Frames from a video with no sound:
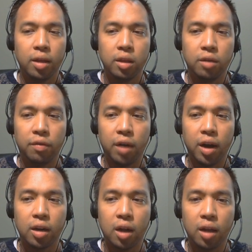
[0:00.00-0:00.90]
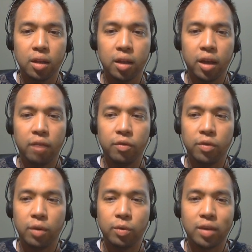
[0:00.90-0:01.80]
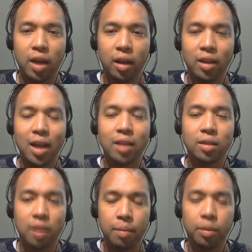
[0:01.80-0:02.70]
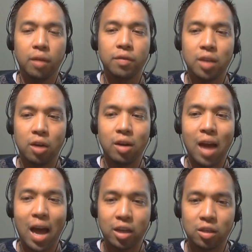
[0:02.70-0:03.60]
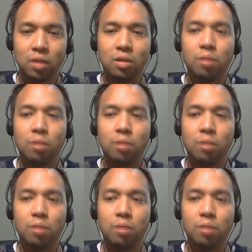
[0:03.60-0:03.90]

The Divine Conclave was held at the Temple of Sacred Ashes,